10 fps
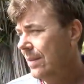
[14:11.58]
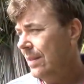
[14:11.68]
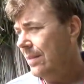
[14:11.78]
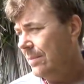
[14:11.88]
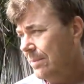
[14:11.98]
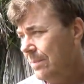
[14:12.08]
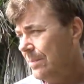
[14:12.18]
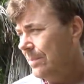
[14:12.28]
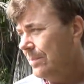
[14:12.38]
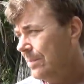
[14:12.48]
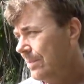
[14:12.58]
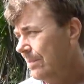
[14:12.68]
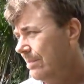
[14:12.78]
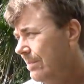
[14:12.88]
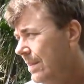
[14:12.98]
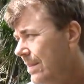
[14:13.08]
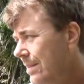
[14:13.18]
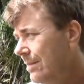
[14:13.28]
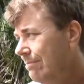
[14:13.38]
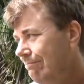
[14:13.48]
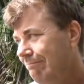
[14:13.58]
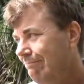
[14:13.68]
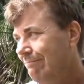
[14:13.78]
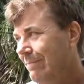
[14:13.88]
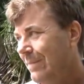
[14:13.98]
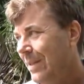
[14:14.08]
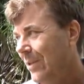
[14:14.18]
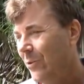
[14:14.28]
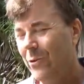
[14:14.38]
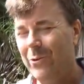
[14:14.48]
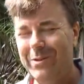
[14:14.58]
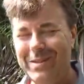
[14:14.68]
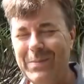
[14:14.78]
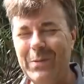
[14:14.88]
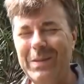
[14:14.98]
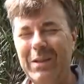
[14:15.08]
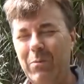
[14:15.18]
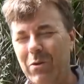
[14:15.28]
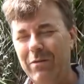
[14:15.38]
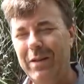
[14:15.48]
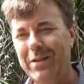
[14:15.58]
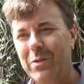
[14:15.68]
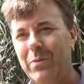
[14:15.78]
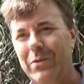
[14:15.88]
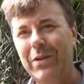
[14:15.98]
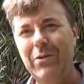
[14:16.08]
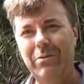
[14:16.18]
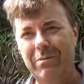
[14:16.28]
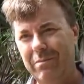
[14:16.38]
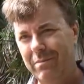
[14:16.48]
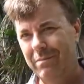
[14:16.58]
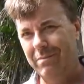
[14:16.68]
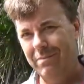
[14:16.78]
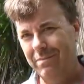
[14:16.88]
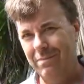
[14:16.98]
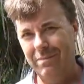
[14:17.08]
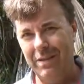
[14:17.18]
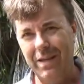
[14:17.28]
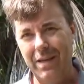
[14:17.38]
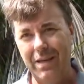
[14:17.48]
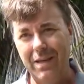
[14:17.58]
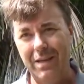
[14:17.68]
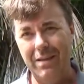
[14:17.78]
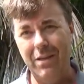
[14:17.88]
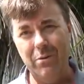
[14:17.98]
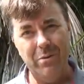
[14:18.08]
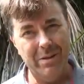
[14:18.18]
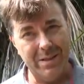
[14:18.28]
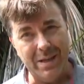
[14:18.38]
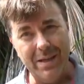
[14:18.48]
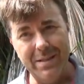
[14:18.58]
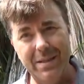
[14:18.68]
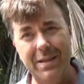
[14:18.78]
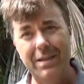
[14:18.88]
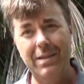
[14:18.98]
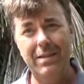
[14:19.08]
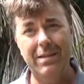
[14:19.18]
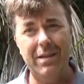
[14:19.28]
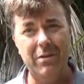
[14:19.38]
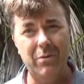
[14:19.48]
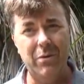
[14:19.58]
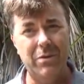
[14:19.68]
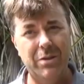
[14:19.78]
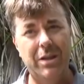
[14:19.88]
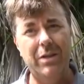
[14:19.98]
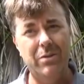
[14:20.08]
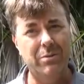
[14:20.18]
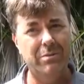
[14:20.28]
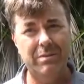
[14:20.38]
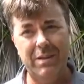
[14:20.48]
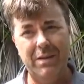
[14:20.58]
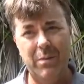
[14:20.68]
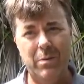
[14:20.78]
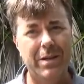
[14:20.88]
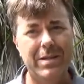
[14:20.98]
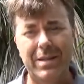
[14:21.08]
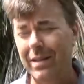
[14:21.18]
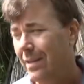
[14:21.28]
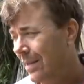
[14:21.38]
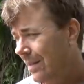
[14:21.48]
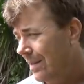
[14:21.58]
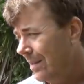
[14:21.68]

Um, eh. I don't know. It seems to be a little more flexible. They don't they they don't know the sizing. They don't so they don't have the pricing. And